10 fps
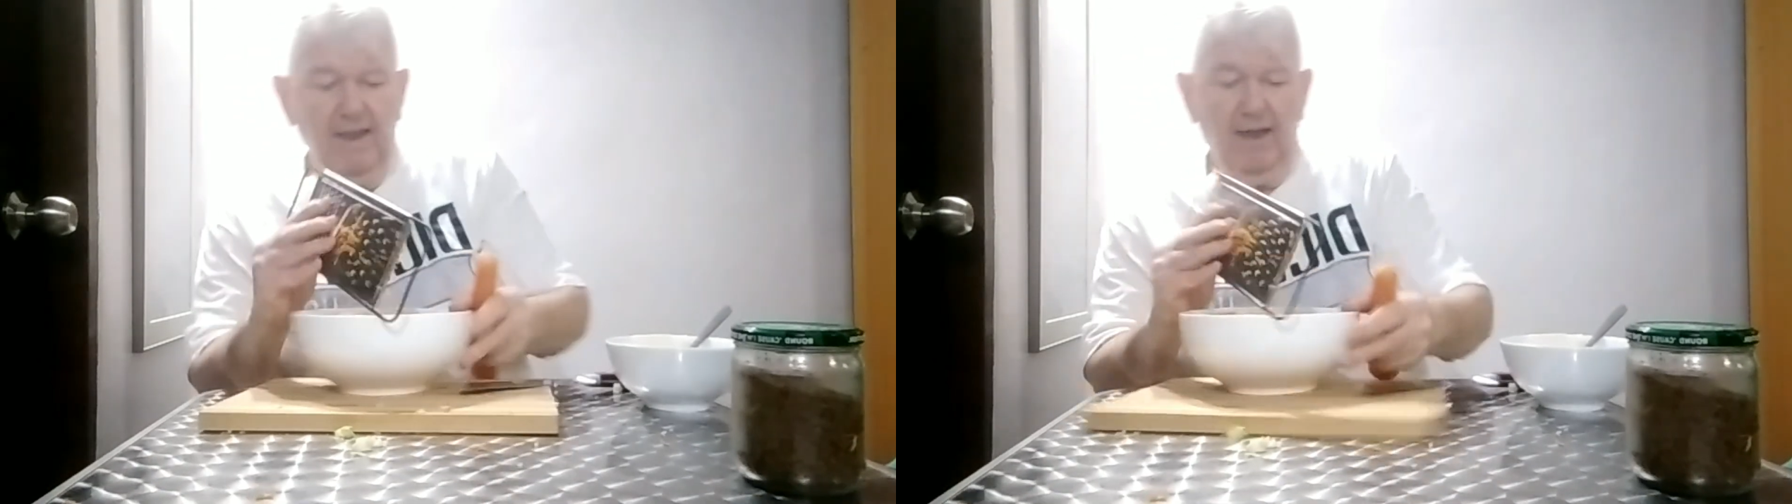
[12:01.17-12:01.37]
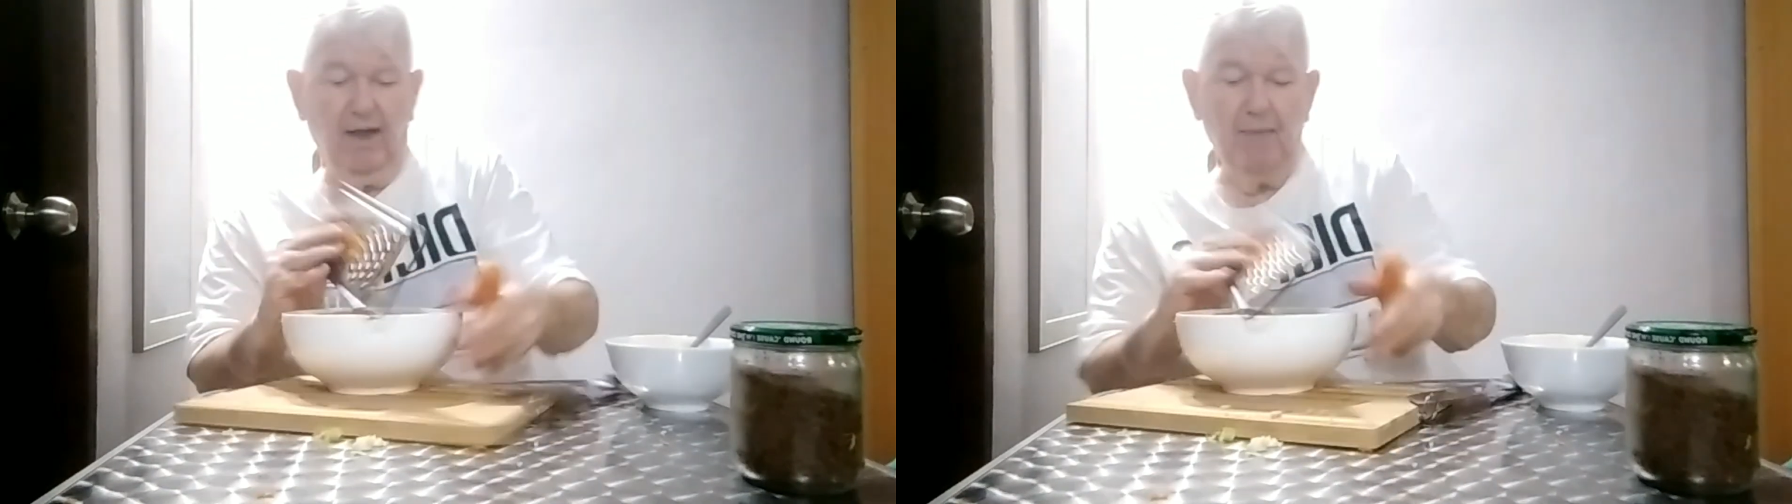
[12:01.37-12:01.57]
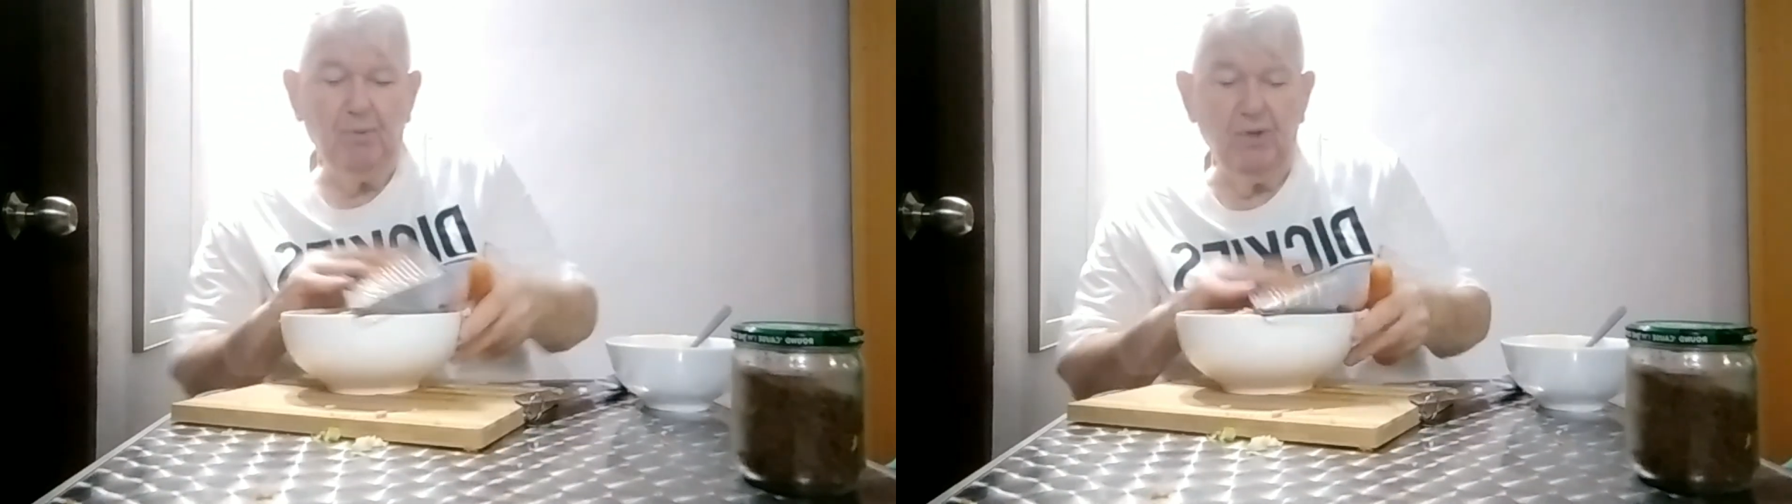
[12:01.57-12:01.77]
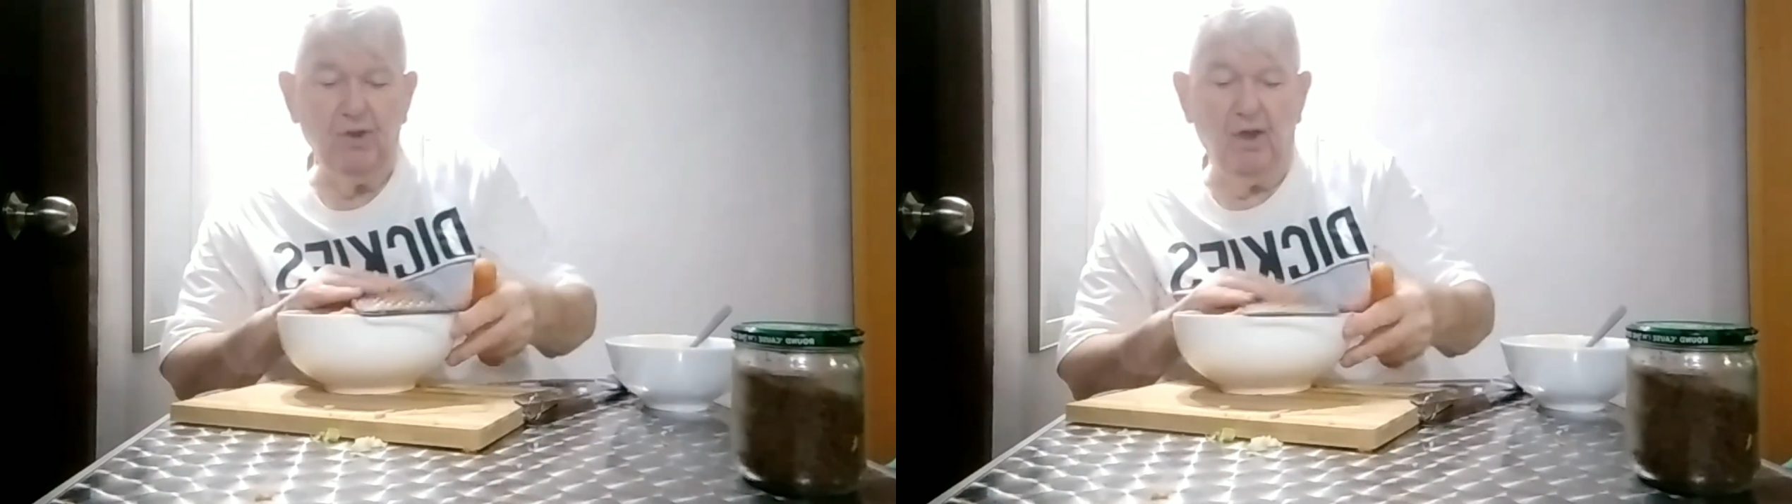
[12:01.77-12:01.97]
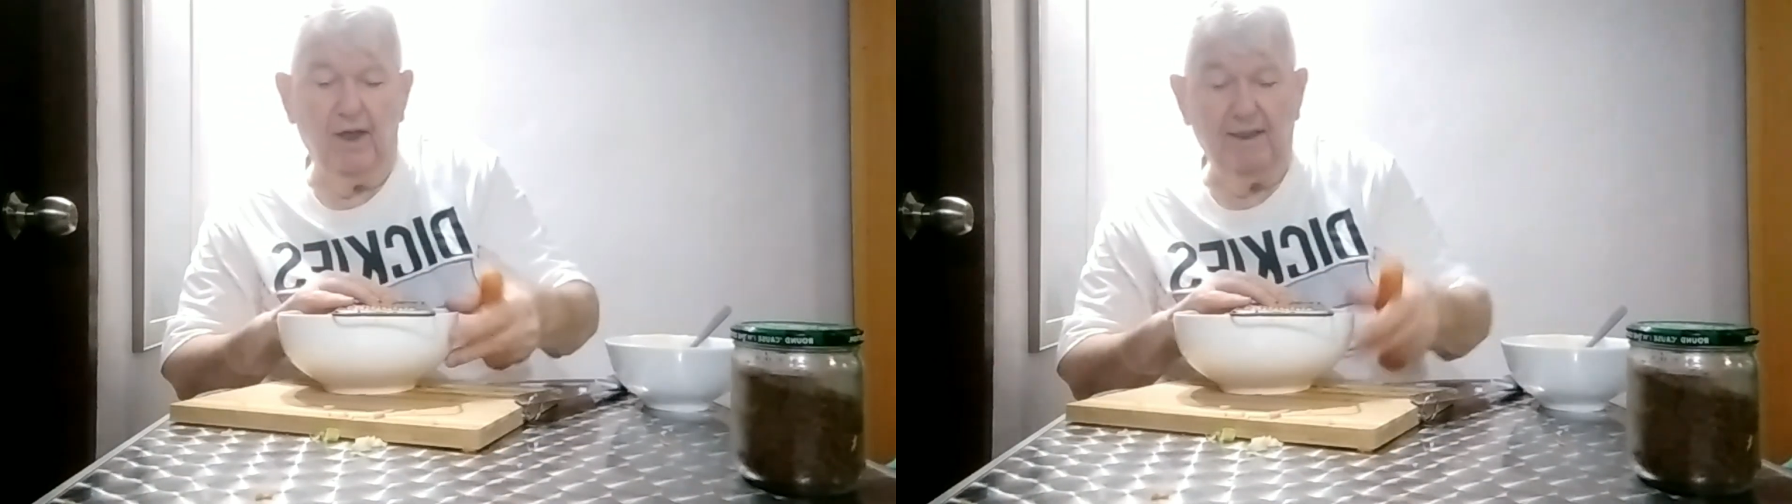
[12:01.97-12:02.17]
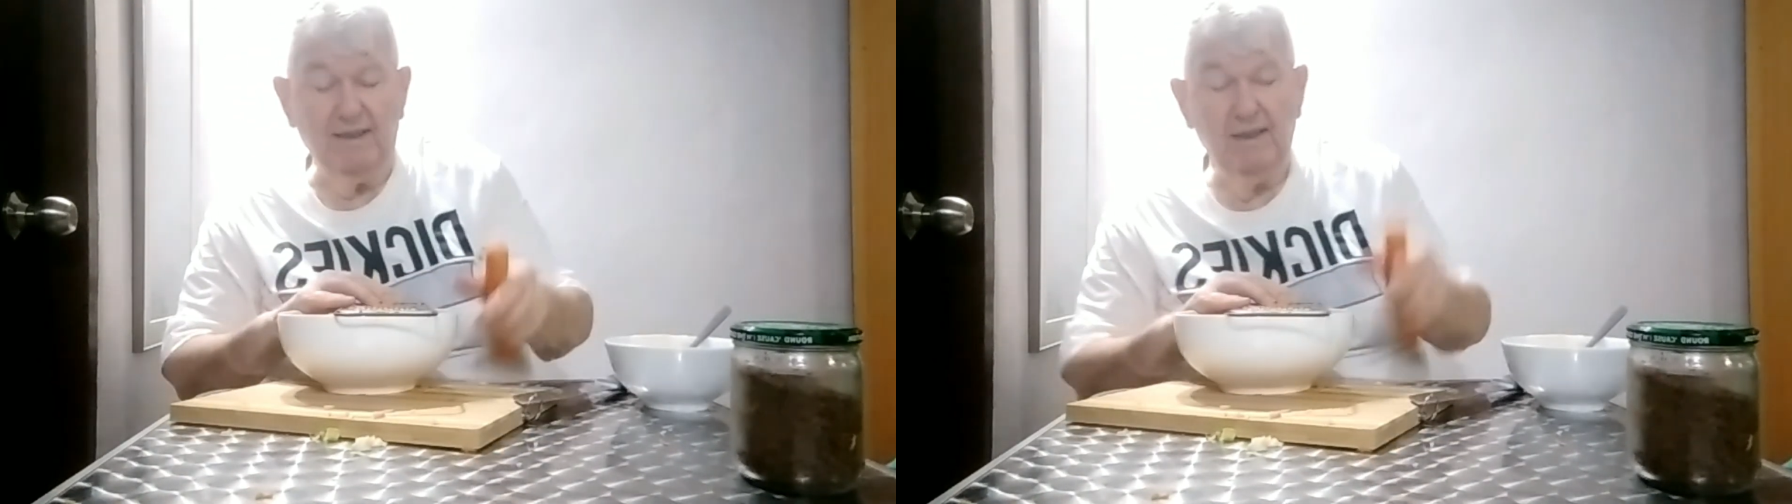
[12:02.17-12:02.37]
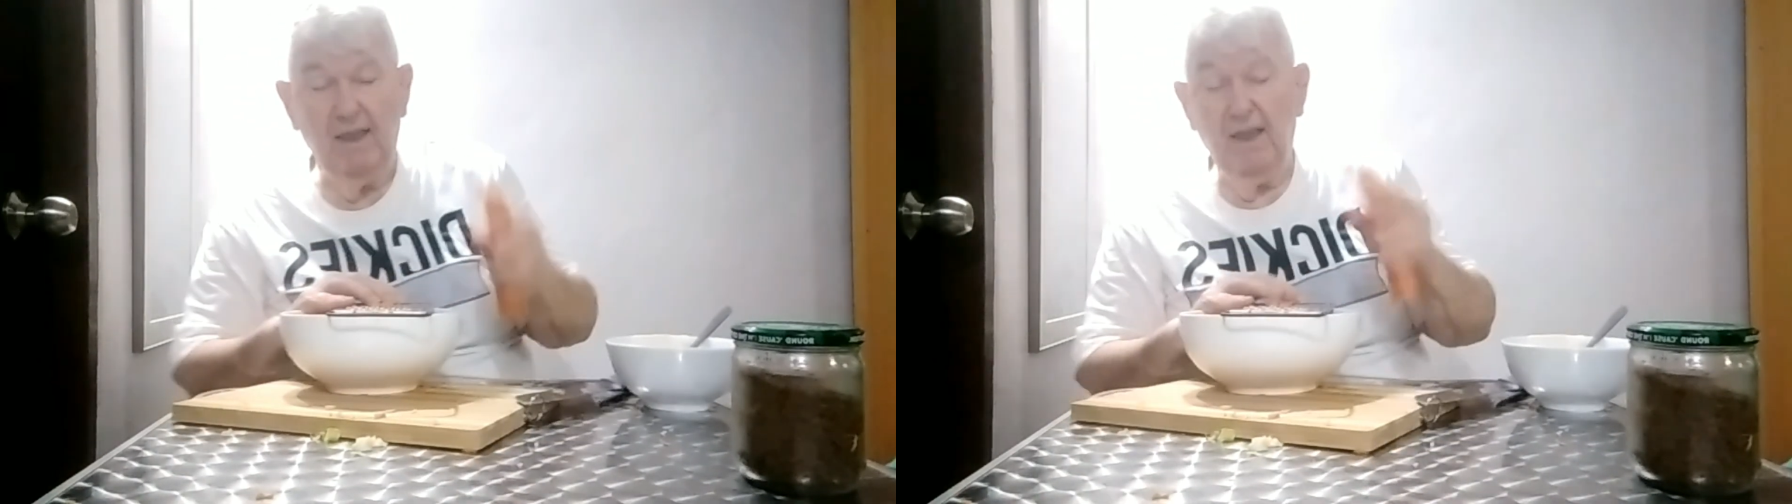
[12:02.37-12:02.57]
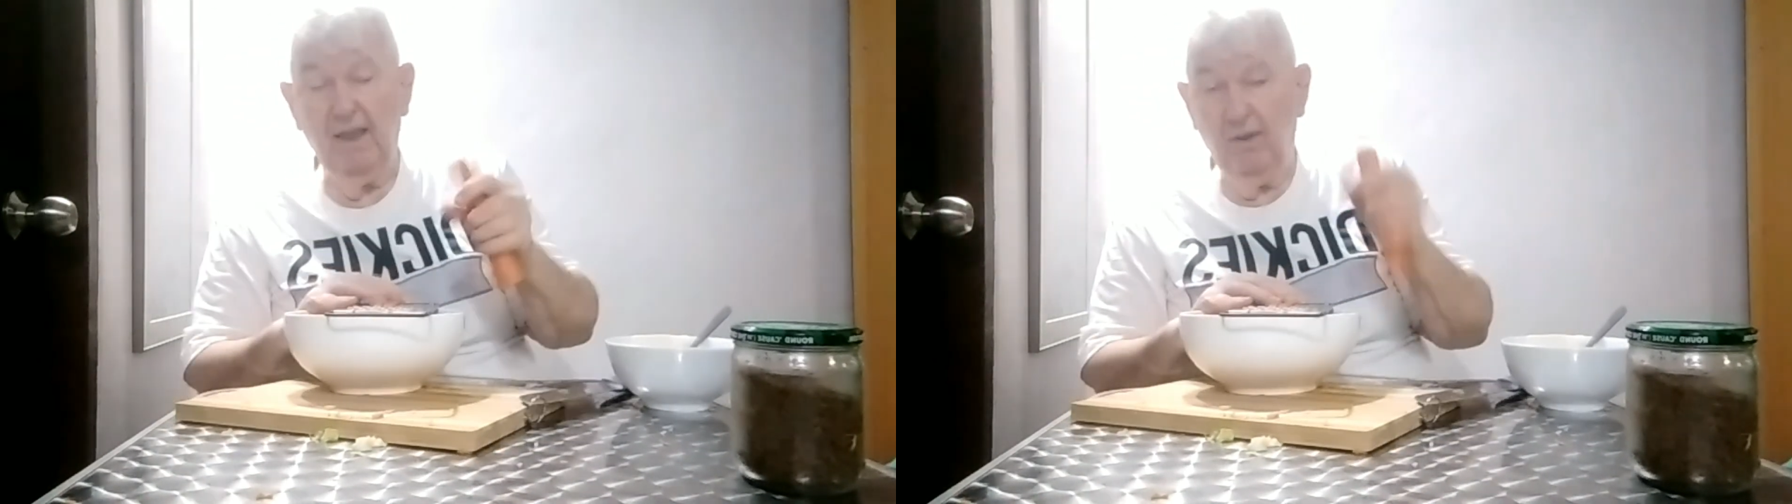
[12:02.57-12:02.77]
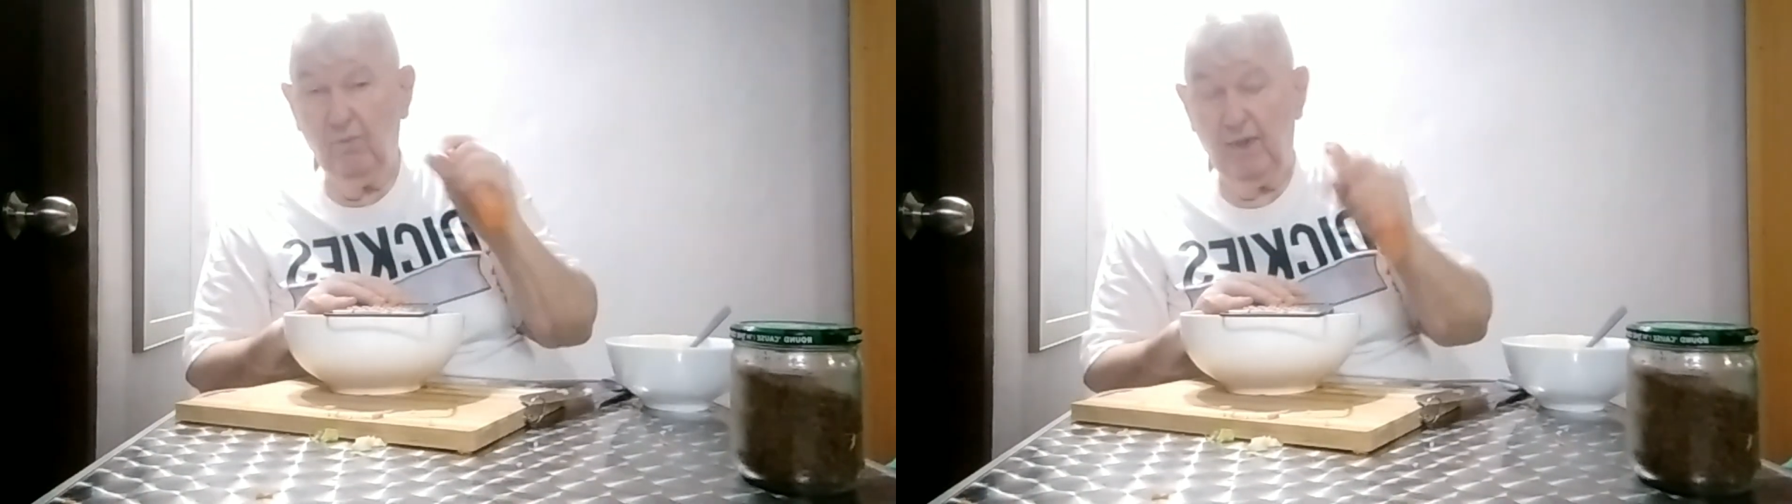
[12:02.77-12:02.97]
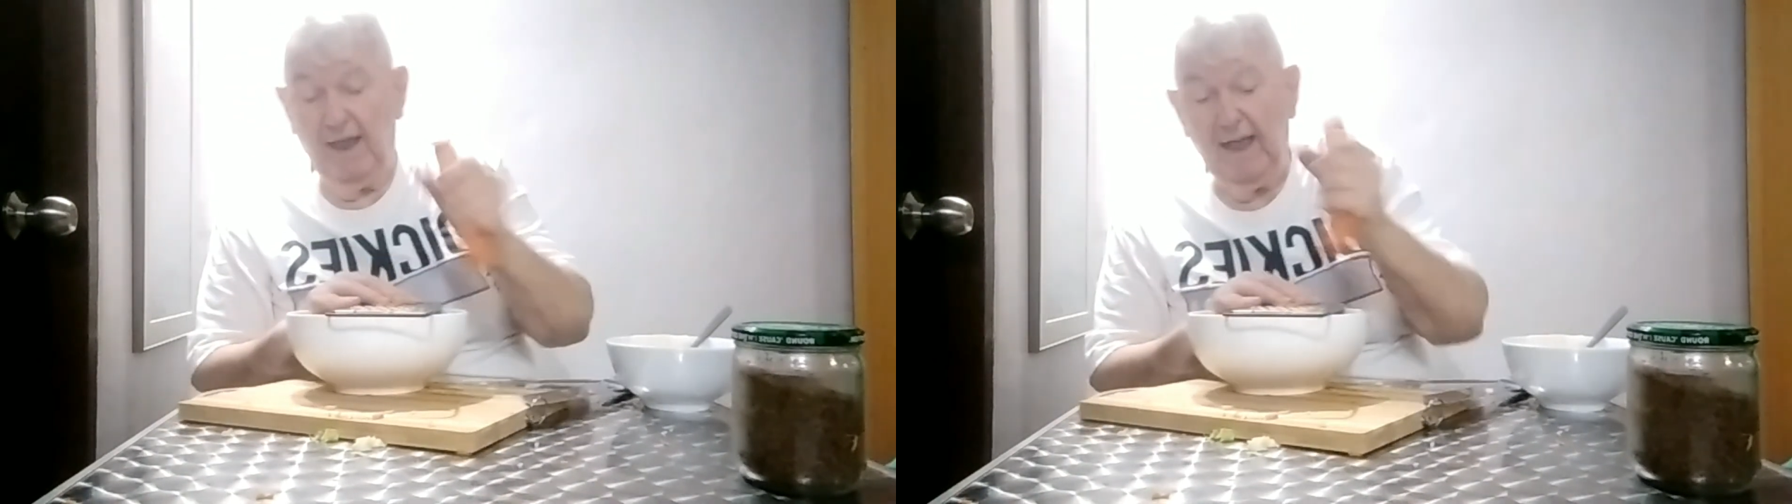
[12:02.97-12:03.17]
Now I put on,
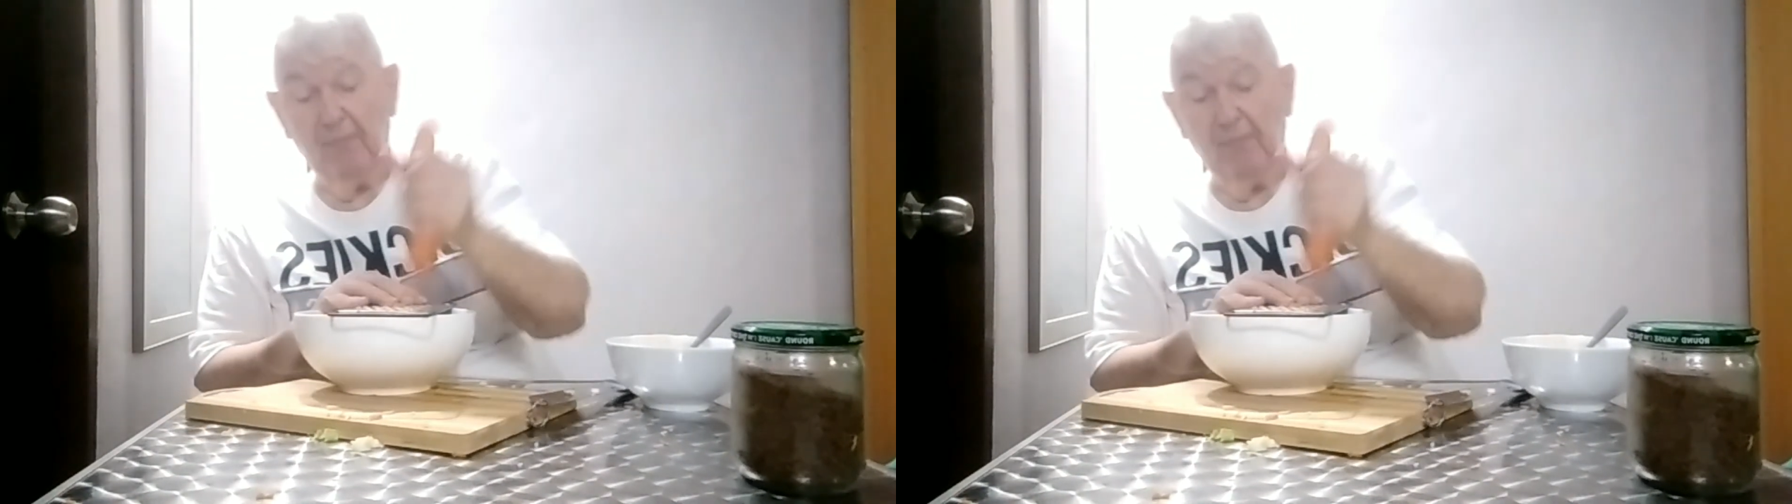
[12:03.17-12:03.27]
when I